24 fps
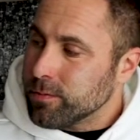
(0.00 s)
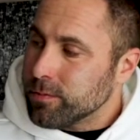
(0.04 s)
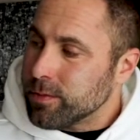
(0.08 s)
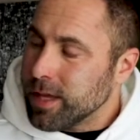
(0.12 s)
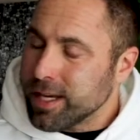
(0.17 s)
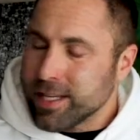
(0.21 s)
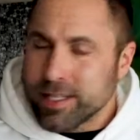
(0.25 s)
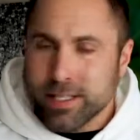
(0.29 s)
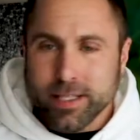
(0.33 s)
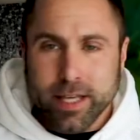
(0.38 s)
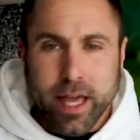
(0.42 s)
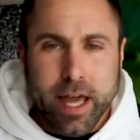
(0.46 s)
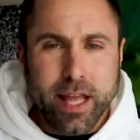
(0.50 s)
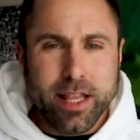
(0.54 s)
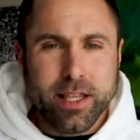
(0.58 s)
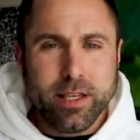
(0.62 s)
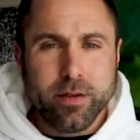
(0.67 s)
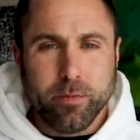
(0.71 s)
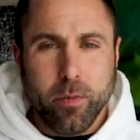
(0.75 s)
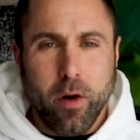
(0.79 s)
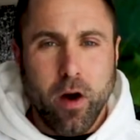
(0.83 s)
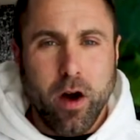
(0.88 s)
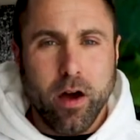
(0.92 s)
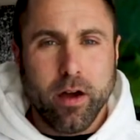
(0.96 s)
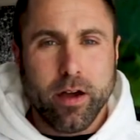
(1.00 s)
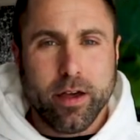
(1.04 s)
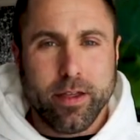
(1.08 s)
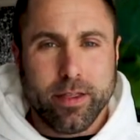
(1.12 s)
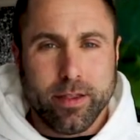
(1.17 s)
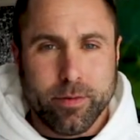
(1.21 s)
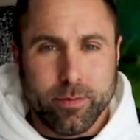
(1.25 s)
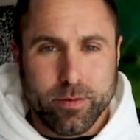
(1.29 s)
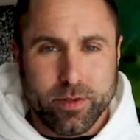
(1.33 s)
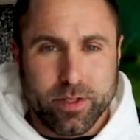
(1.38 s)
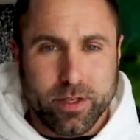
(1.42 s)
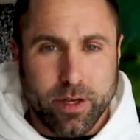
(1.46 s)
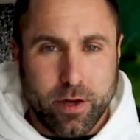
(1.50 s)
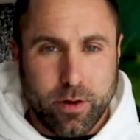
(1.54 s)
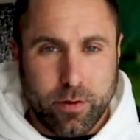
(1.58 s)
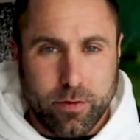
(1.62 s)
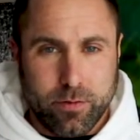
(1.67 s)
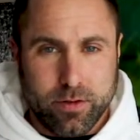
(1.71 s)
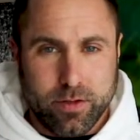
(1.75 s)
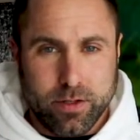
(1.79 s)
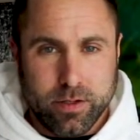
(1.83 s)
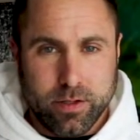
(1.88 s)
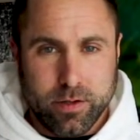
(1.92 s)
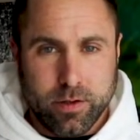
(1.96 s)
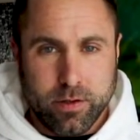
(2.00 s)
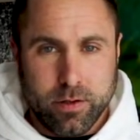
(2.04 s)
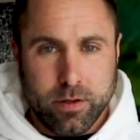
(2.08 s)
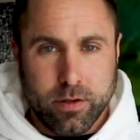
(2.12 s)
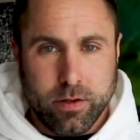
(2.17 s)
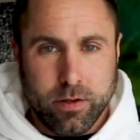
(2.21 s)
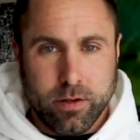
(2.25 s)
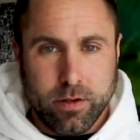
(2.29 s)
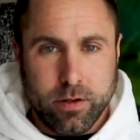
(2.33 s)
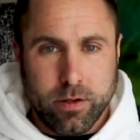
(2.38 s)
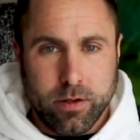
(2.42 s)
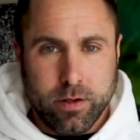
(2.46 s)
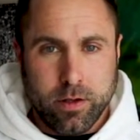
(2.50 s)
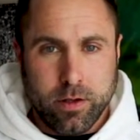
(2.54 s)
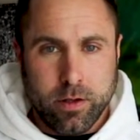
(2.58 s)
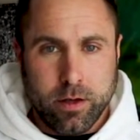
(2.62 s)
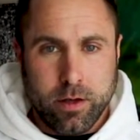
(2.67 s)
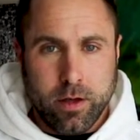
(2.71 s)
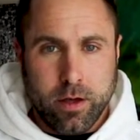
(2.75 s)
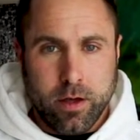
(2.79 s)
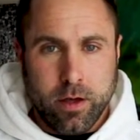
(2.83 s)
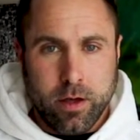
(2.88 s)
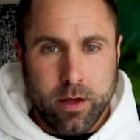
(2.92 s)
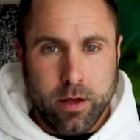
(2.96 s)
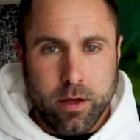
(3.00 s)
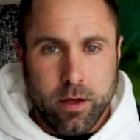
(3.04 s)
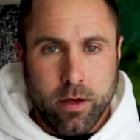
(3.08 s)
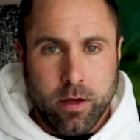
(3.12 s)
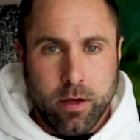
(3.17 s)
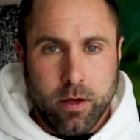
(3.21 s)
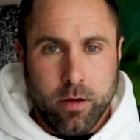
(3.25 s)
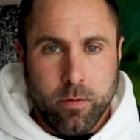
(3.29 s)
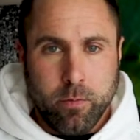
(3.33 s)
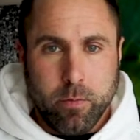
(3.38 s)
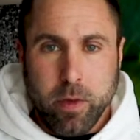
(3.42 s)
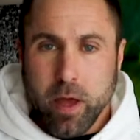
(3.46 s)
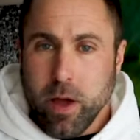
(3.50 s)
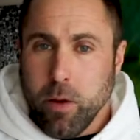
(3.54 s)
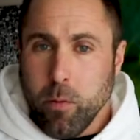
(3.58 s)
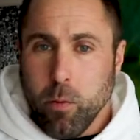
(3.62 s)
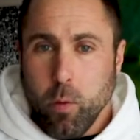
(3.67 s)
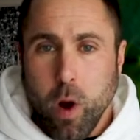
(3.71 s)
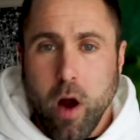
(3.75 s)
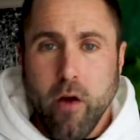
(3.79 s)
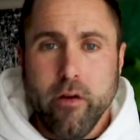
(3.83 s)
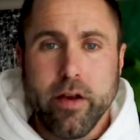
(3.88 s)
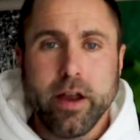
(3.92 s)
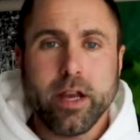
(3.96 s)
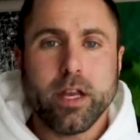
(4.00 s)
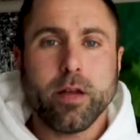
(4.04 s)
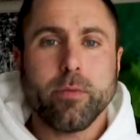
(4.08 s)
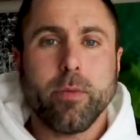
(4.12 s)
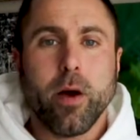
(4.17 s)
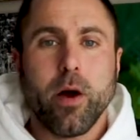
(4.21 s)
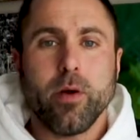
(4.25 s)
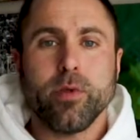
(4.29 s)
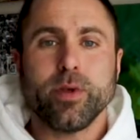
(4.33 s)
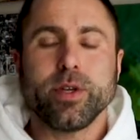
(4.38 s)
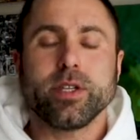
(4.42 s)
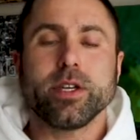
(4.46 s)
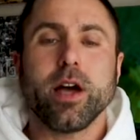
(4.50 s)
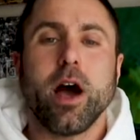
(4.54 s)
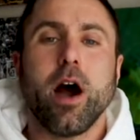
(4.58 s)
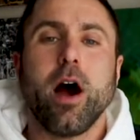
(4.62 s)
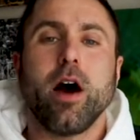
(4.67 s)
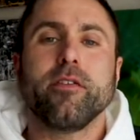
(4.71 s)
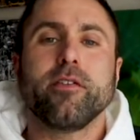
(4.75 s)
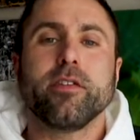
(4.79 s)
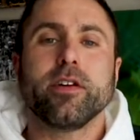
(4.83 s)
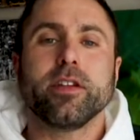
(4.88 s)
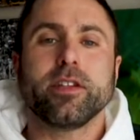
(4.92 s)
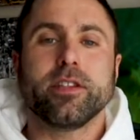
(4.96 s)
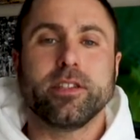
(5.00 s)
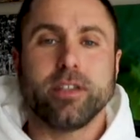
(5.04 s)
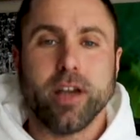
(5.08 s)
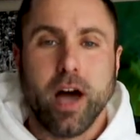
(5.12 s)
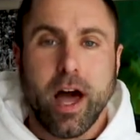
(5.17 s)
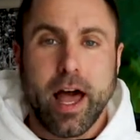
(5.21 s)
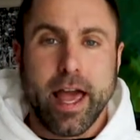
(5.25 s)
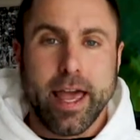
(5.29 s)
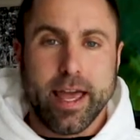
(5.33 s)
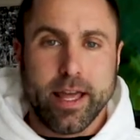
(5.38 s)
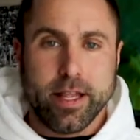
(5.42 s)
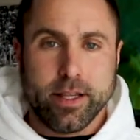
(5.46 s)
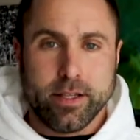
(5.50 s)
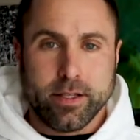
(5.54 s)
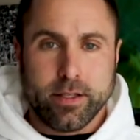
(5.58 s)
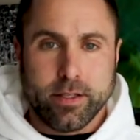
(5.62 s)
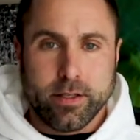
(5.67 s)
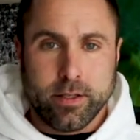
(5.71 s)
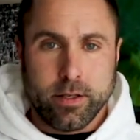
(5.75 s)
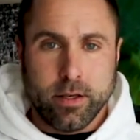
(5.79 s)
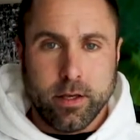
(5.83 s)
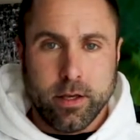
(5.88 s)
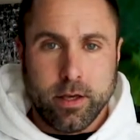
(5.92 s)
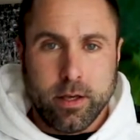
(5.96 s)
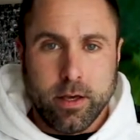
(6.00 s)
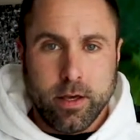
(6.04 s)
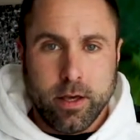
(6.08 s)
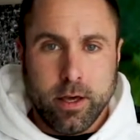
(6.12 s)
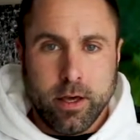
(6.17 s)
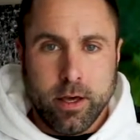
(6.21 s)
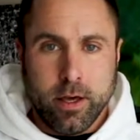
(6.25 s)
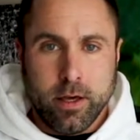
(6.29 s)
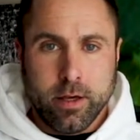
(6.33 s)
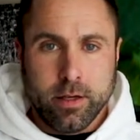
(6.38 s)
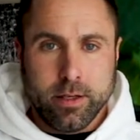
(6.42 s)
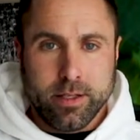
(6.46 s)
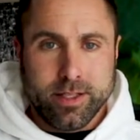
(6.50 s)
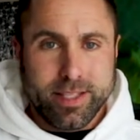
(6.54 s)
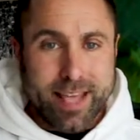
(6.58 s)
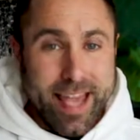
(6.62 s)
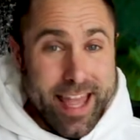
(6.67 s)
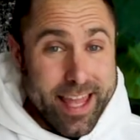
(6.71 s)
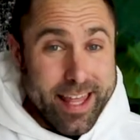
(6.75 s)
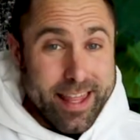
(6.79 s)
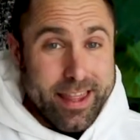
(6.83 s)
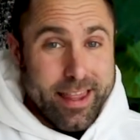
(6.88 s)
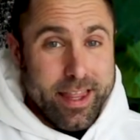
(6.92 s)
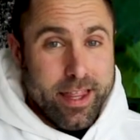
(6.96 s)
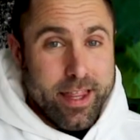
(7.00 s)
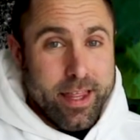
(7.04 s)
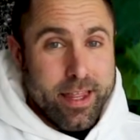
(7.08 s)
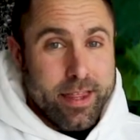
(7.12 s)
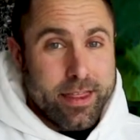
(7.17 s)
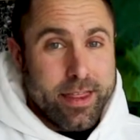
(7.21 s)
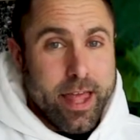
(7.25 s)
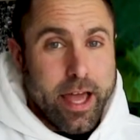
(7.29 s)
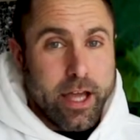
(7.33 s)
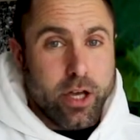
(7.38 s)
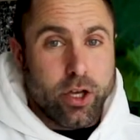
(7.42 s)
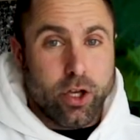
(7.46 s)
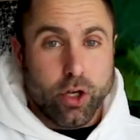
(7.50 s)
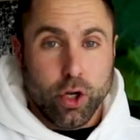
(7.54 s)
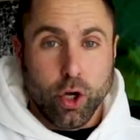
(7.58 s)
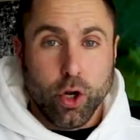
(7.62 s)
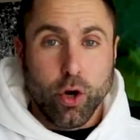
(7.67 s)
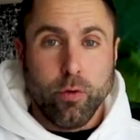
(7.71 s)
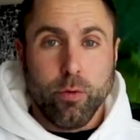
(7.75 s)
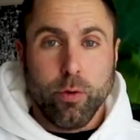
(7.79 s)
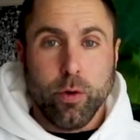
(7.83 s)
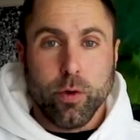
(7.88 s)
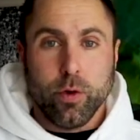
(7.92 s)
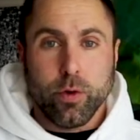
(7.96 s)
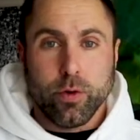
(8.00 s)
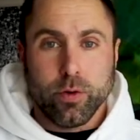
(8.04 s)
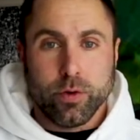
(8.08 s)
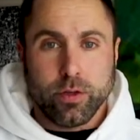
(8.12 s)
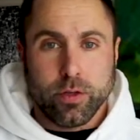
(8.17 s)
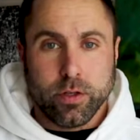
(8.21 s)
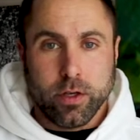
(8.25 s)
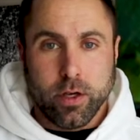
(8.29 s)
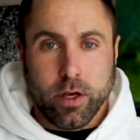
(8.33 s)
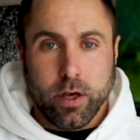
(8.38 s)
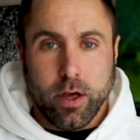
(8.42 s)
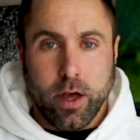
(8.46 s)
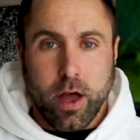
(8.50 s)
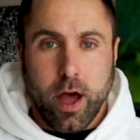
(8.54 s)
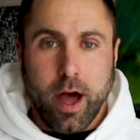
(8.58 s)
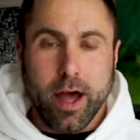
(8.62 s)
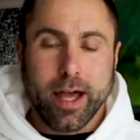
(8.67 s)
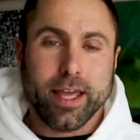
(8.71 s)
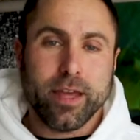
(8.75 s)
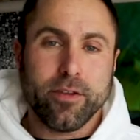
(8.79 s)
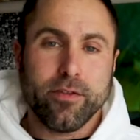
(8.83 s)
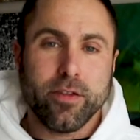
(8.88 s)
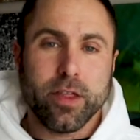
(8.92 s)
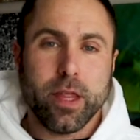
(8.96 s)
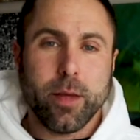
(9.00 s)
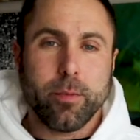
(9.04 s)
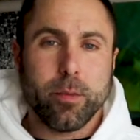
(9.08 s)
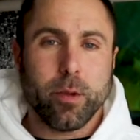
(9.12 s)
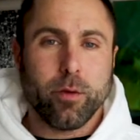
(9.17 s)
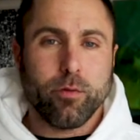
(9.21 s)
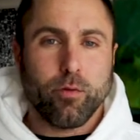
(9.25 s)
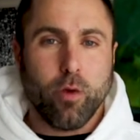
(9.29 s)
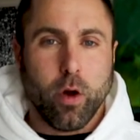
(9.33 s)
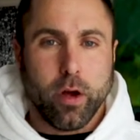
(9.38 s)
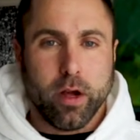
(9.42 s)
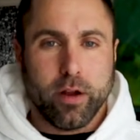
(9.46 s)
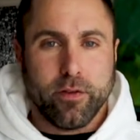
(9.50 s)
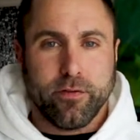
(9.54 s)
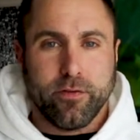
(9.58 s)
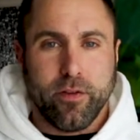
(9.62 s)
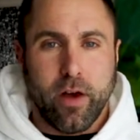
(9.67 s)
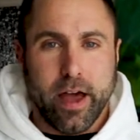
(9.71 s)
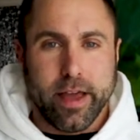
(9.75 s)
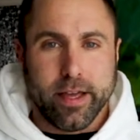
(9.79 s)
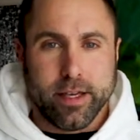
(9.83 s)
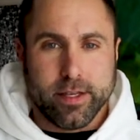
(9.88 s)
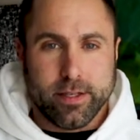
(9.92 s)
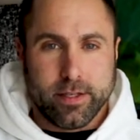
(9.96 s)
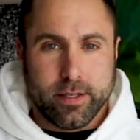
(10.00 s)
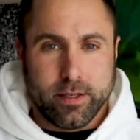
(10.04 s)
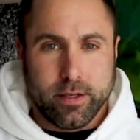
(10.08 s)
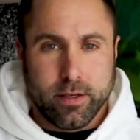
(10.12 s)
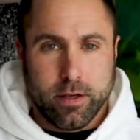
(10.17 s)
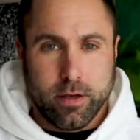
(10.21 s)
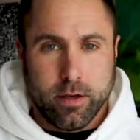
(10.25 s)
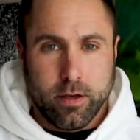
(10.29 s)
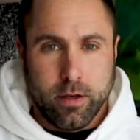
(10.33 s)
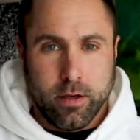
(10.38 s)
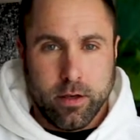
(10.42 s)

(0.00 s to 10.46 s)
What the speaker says: they're scared to market themselves. Being worried about these other diets. Saying that gurus are giving them the wrong advice.